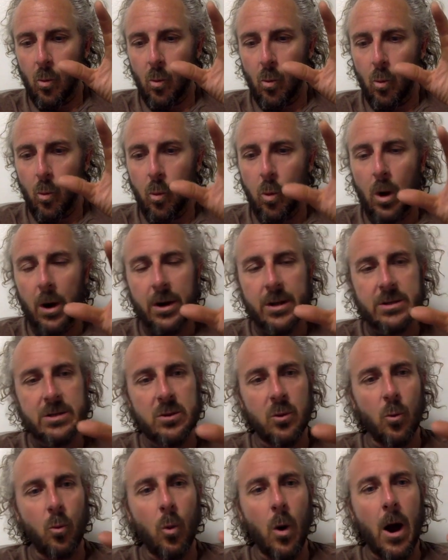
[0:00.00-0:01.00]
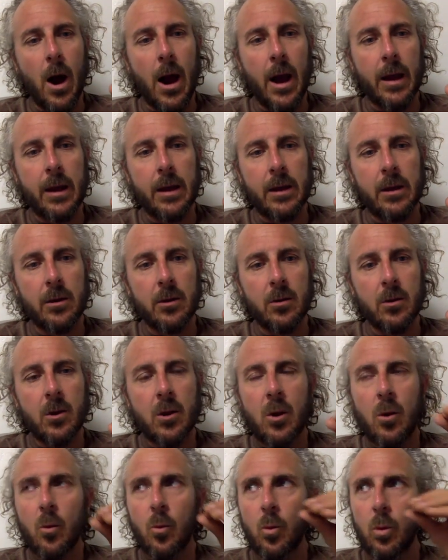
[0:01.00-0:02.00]
what is the why here?
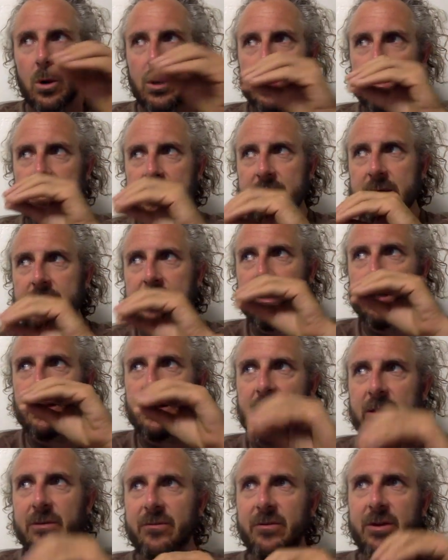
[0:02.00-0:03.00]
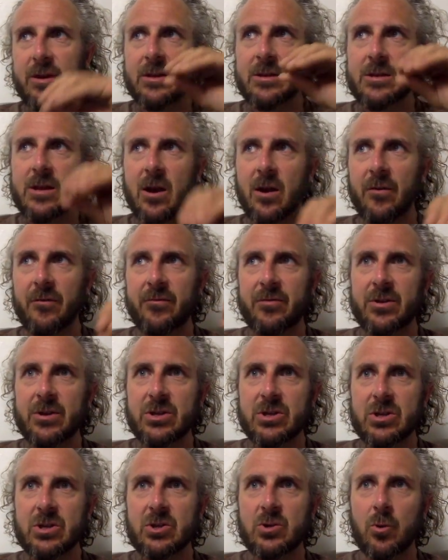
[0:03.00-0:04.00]
What is the significance of this
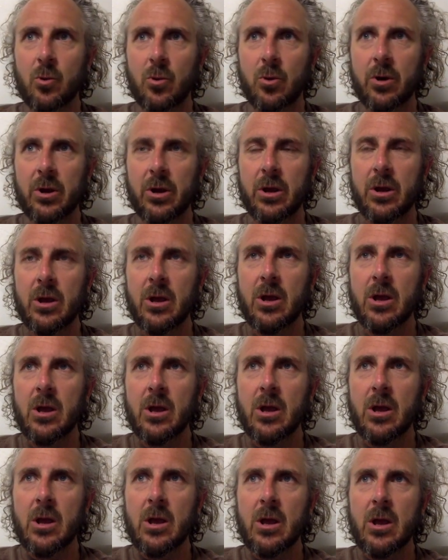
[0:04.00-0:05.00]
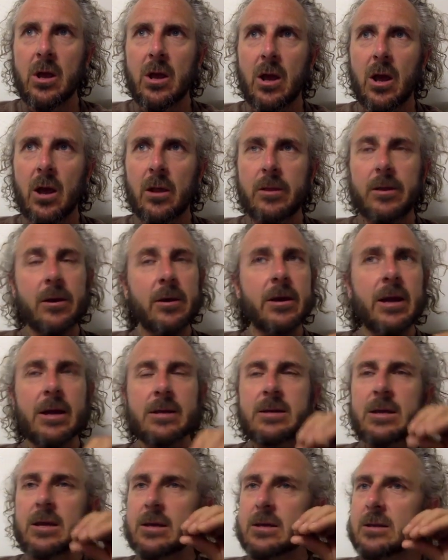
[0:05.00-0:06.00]
story? A lyric
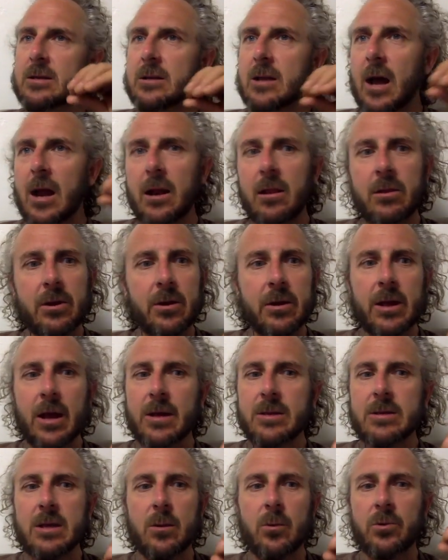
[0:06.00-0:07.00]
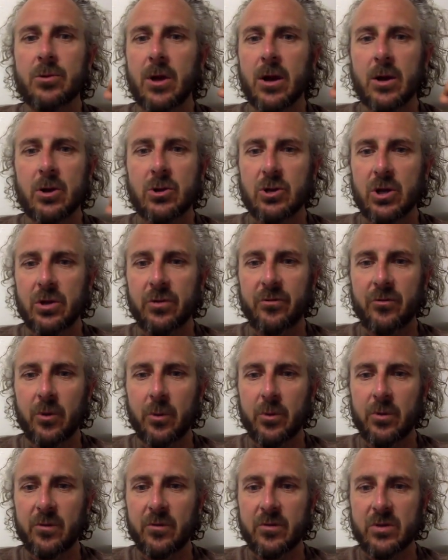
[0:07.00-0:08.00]
essay is not a lyric essay without a
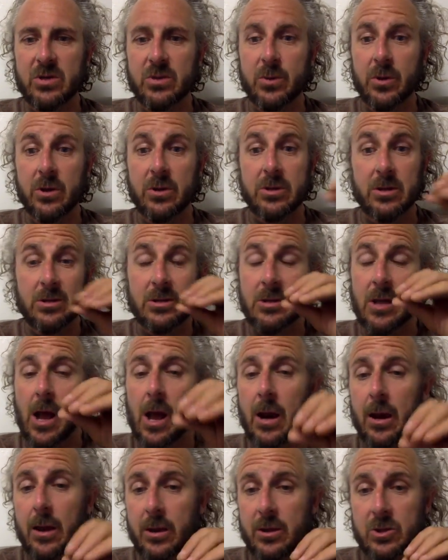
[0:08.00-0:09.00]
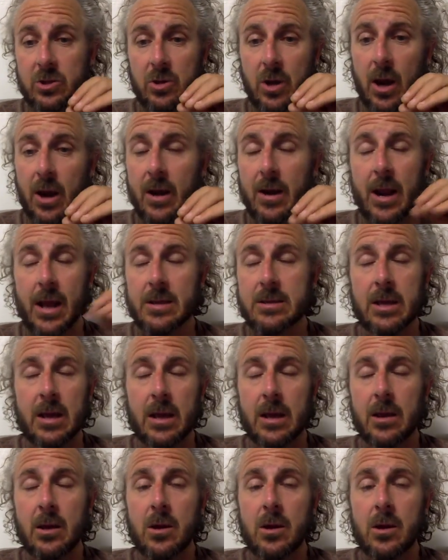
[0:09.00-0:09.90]
transformative experience. It's not an essay